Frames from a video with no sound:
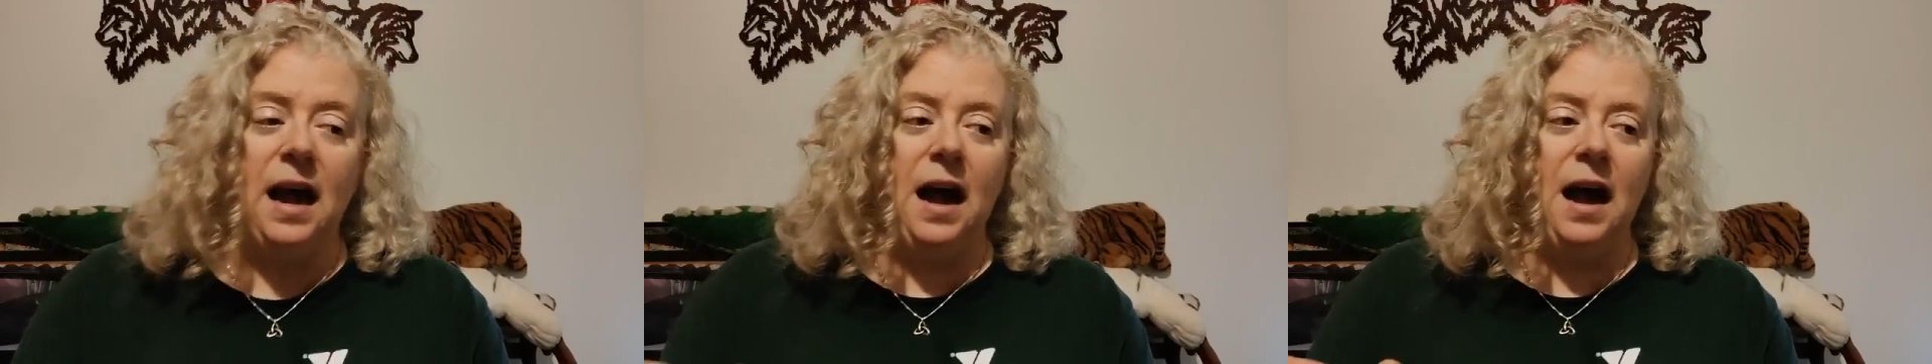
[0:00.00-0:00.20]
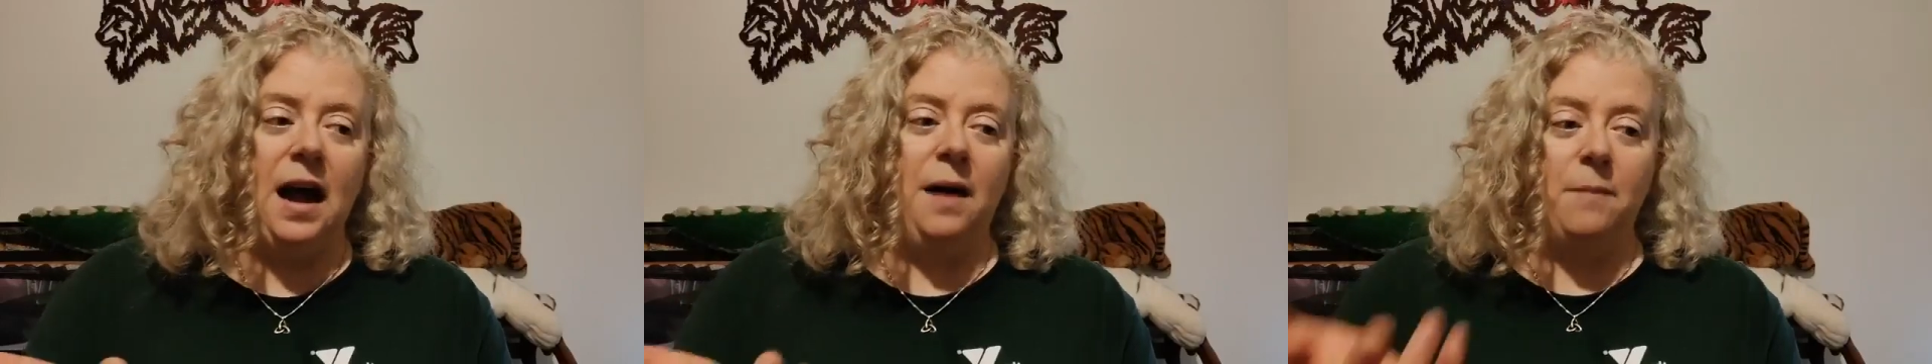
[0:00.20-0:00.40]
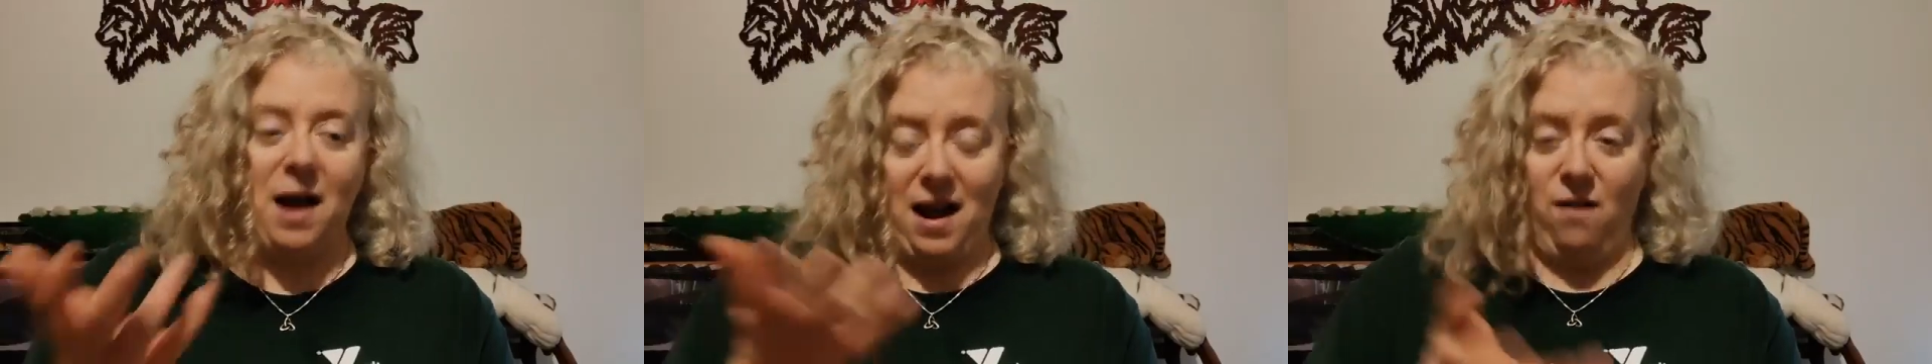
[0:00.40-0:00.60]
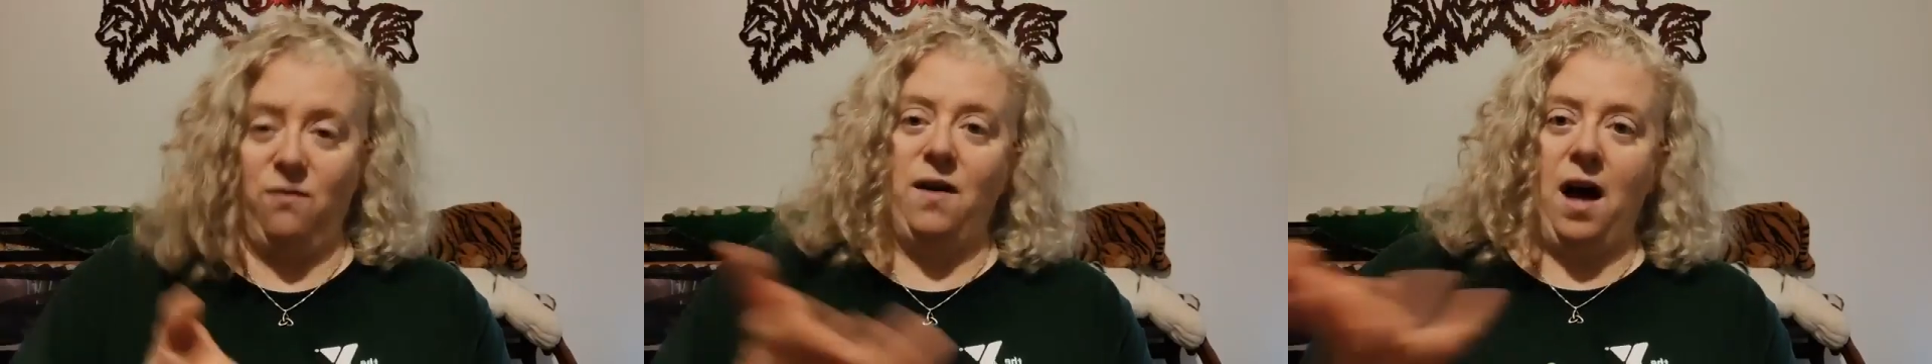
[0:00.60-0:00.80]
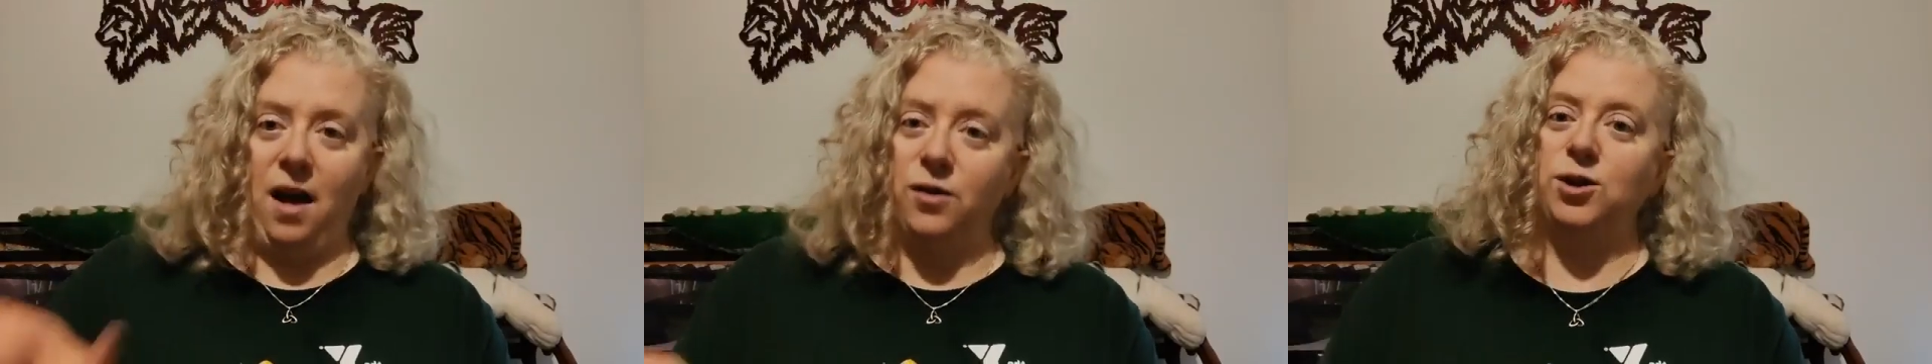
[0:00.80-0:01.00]
Um, I have
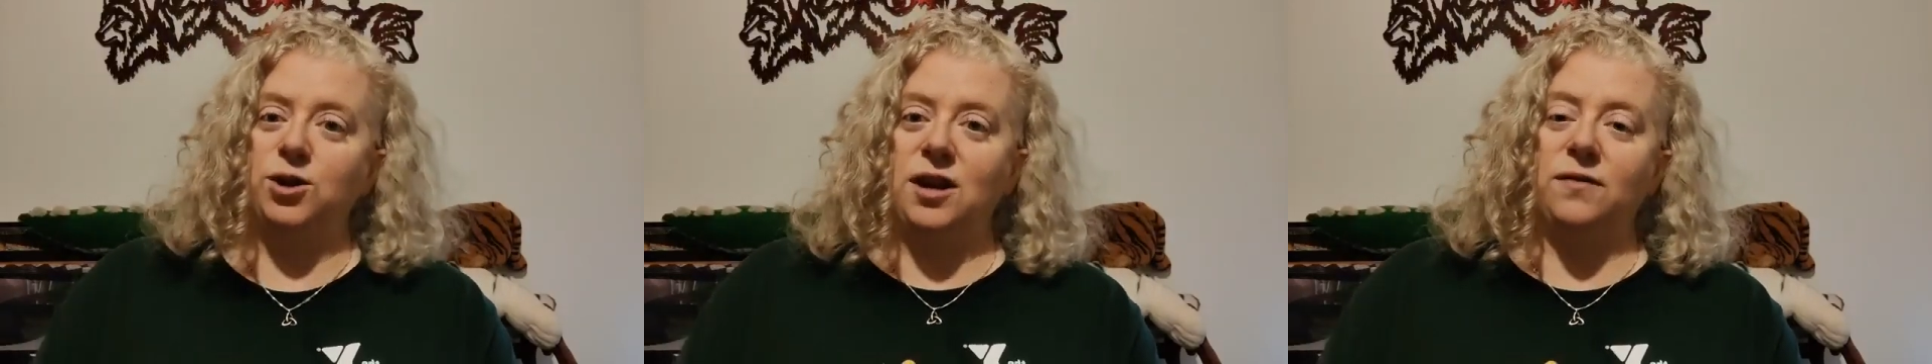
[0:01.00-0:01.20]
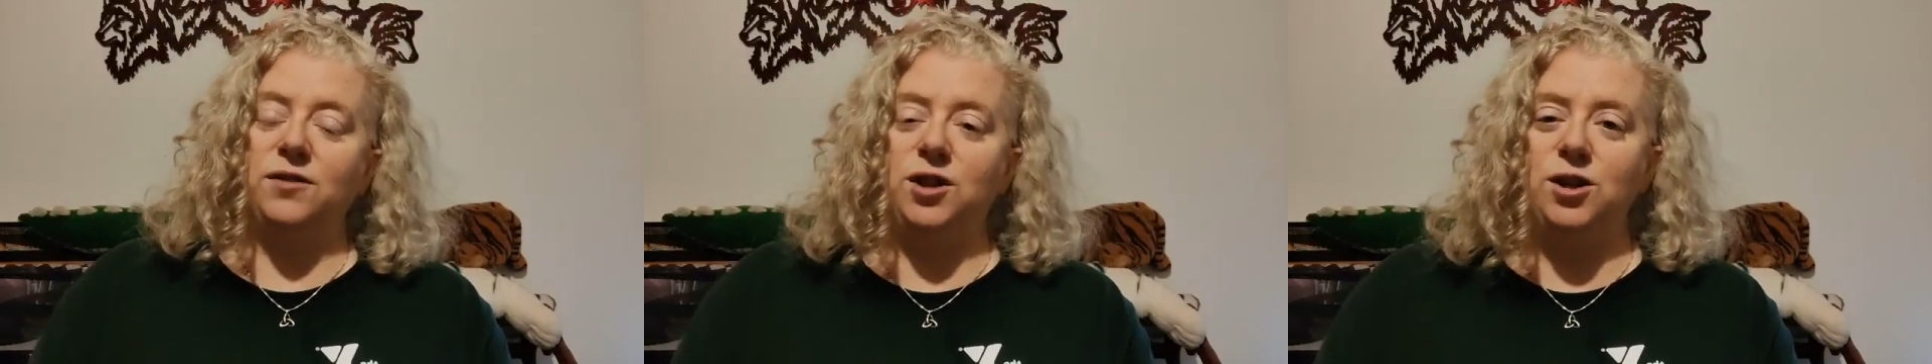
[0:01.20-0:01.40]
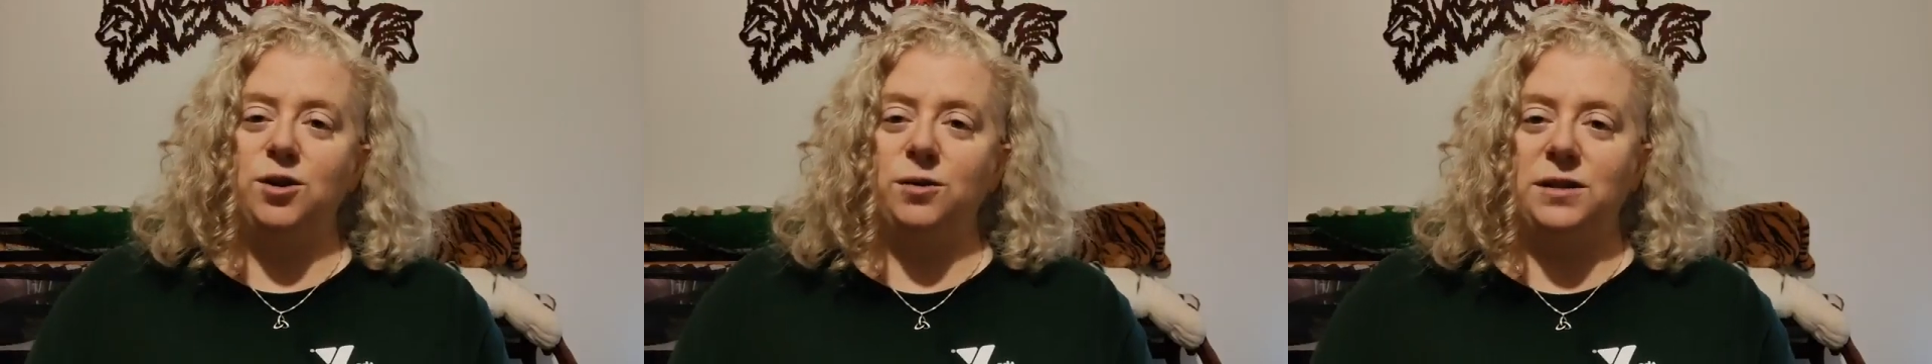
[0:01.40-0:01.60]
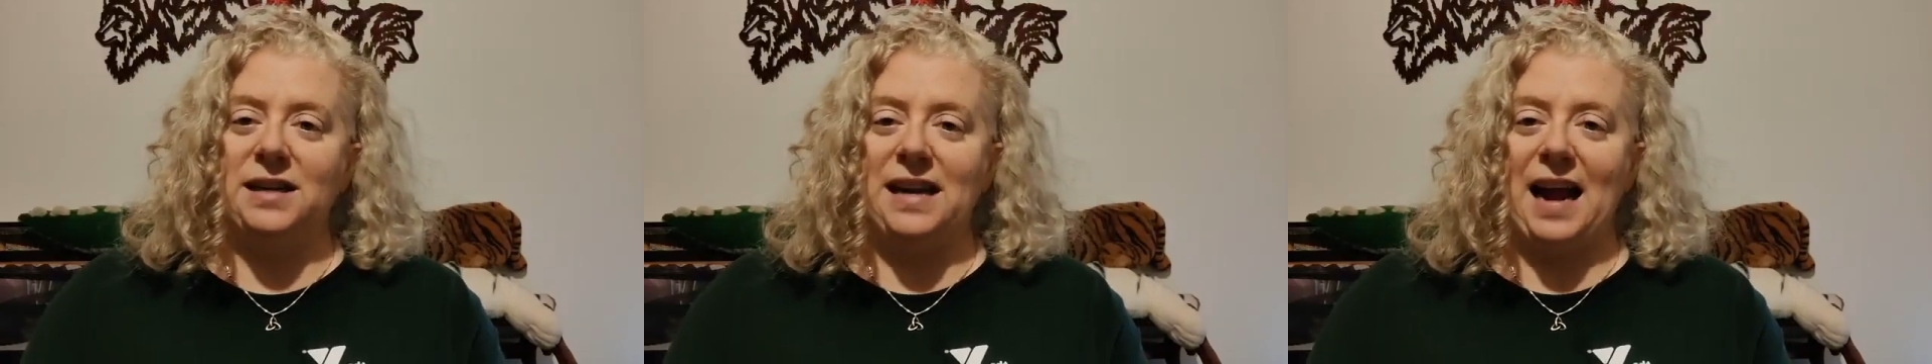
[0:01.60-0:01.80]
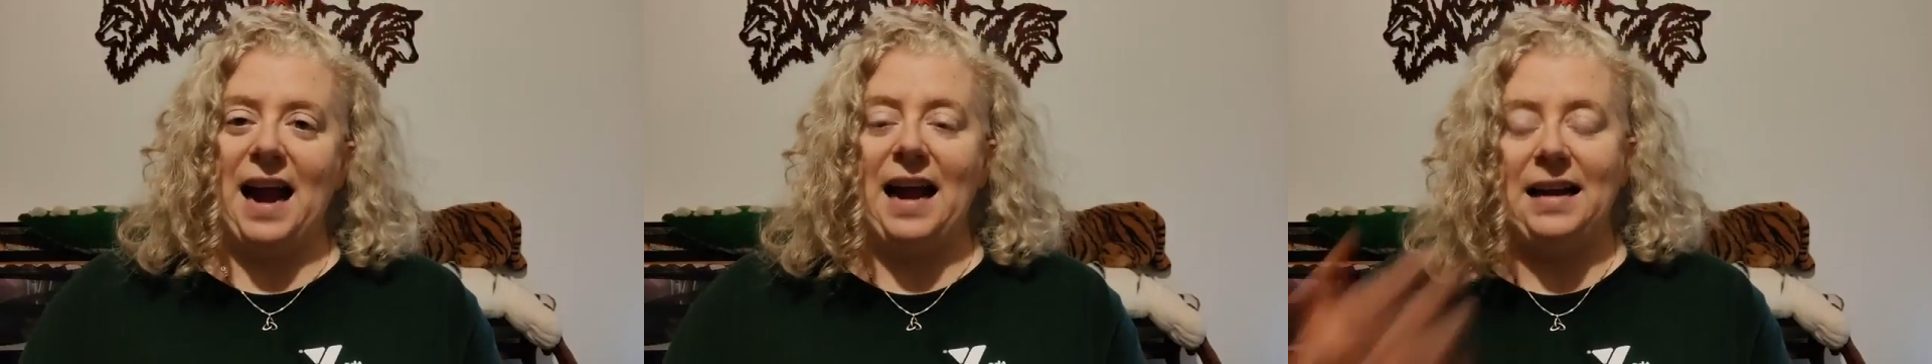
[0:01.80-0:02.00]
other stuff to do
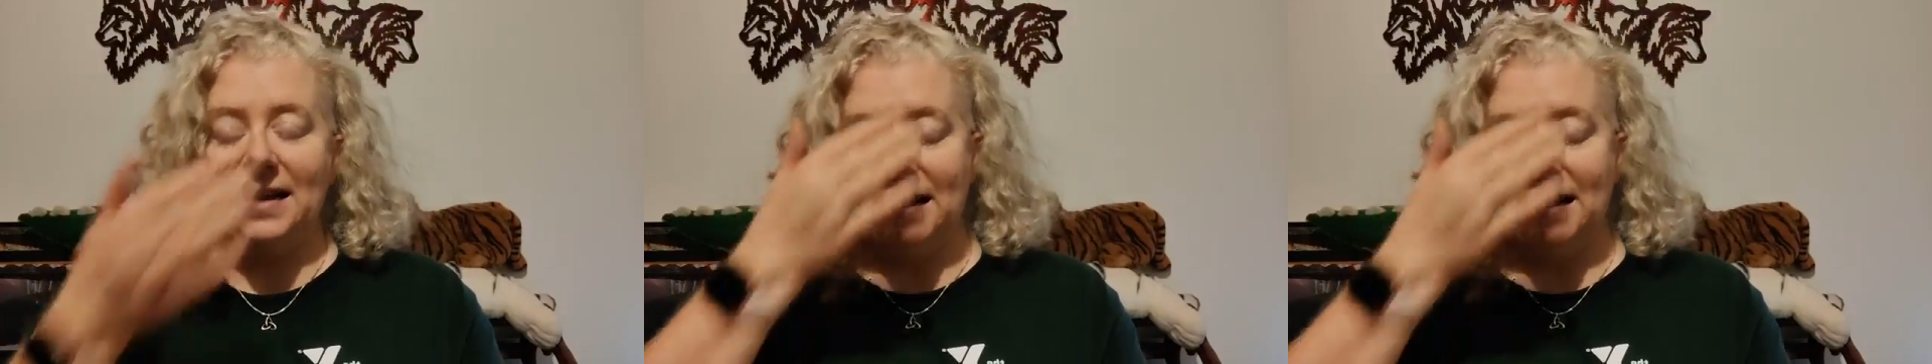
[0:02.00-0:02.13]
today.